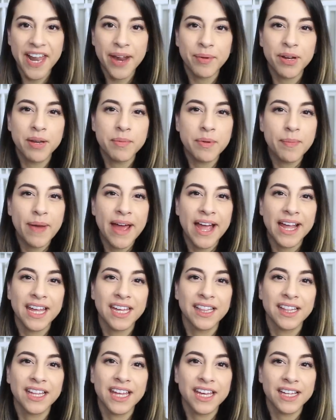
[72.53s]
that I'm going to be
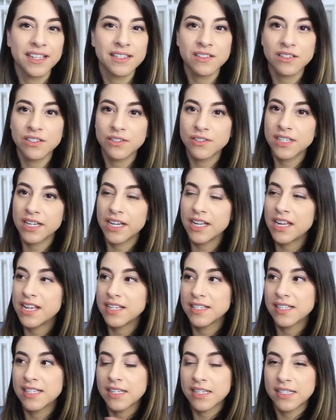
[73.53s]
packing the kids clothes in
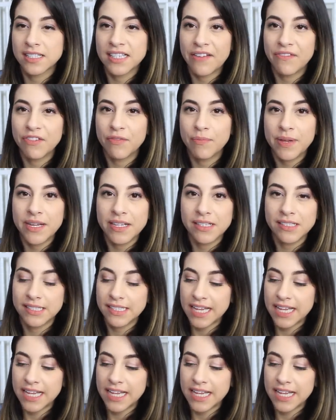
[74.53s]
is this seven piece